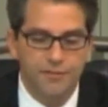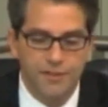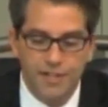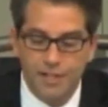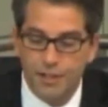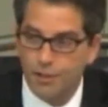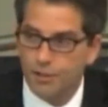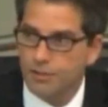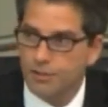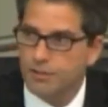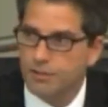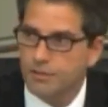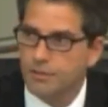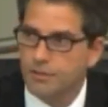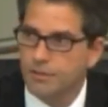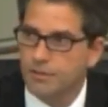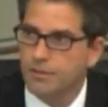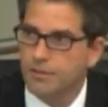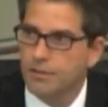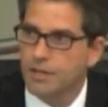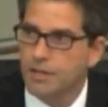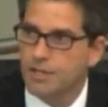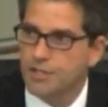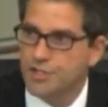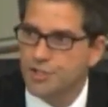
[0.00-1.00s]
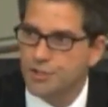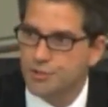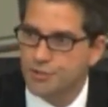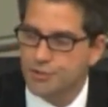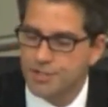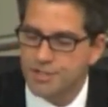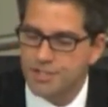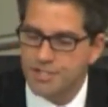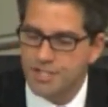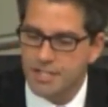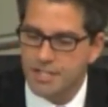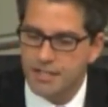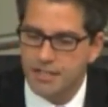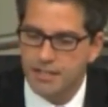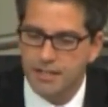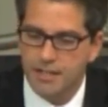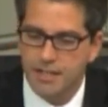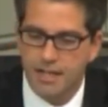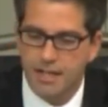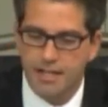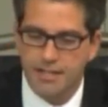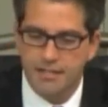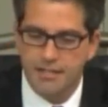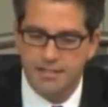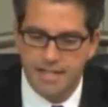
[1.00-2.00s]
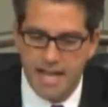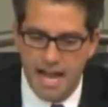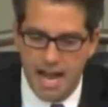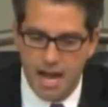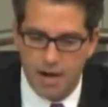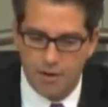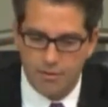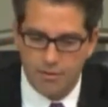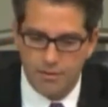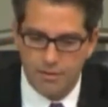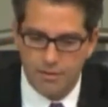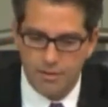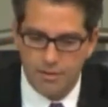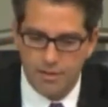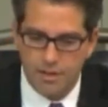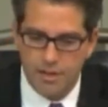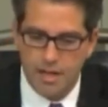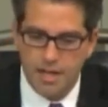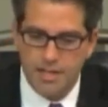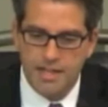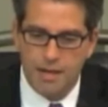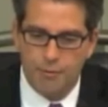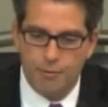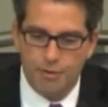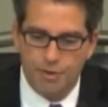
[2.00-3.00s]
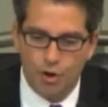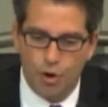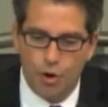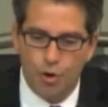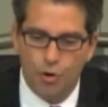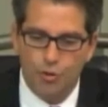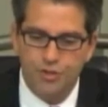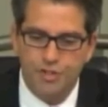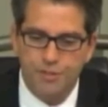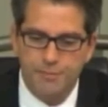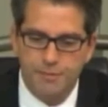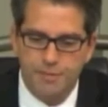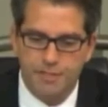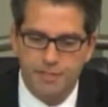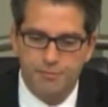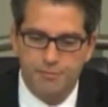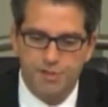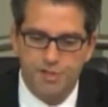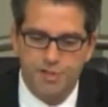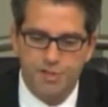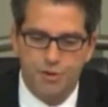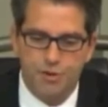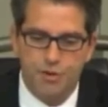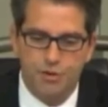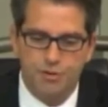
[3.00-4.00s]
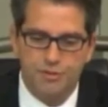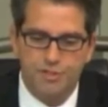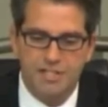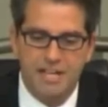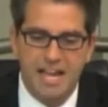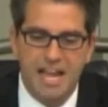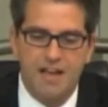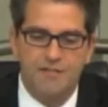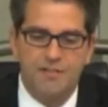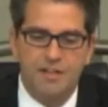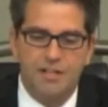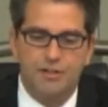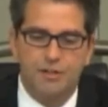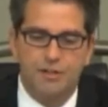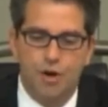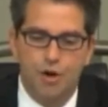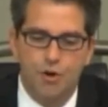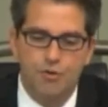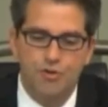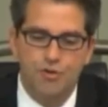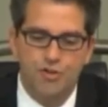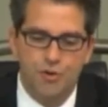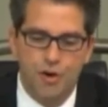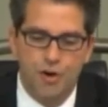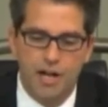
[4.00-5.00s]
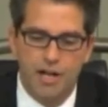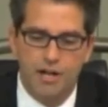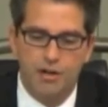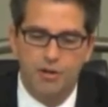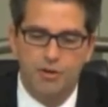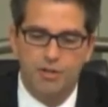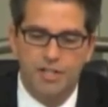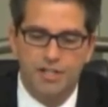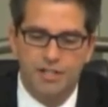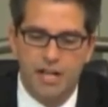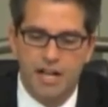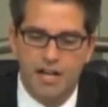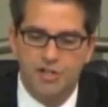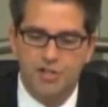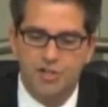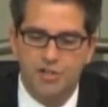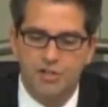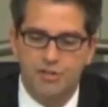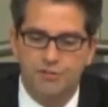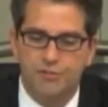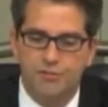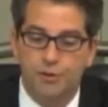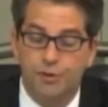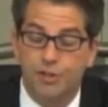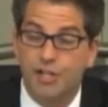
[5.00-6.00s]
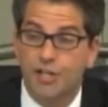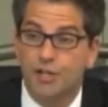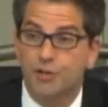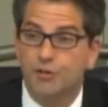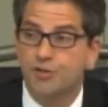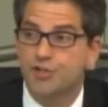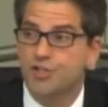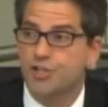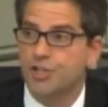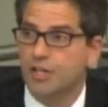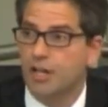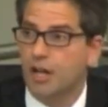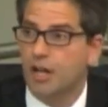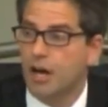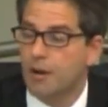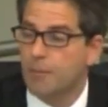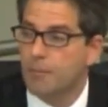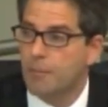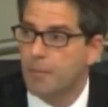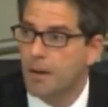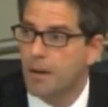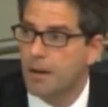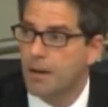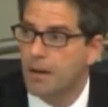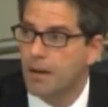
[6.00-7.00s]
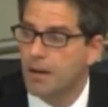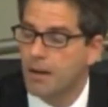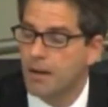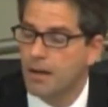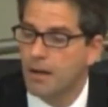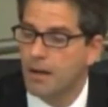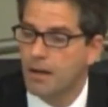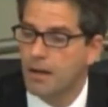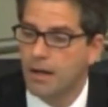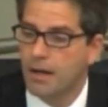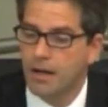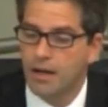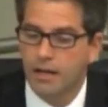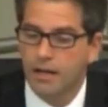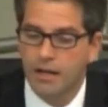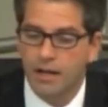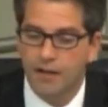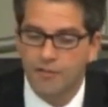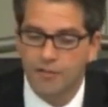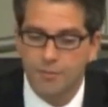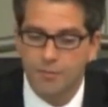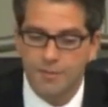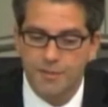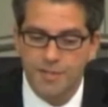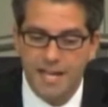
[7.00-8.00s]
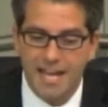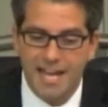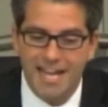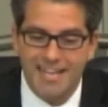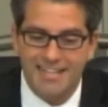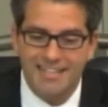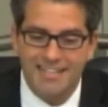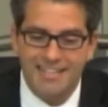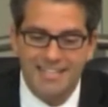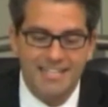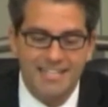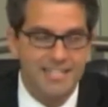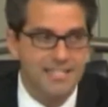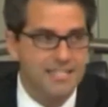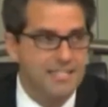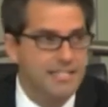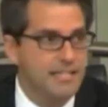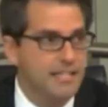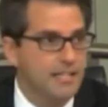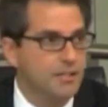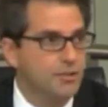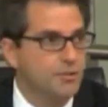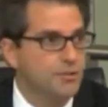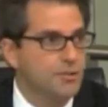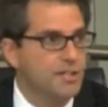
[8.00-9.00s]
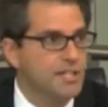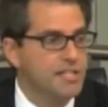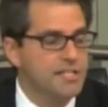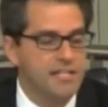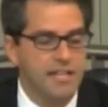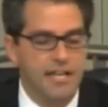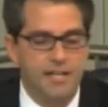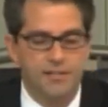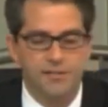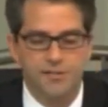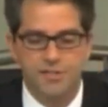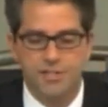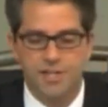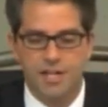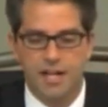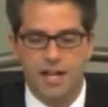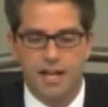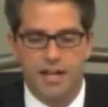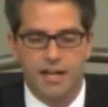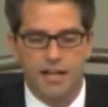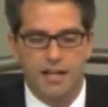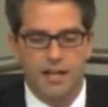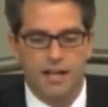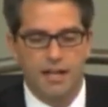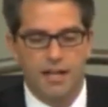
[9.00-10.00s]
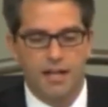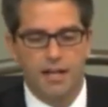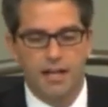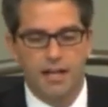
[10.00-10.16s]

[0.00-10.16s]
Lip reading: fear, uncertainty, and doubt, that would ultimately result in having no trail connection for years to come. Government entities, including San Jose,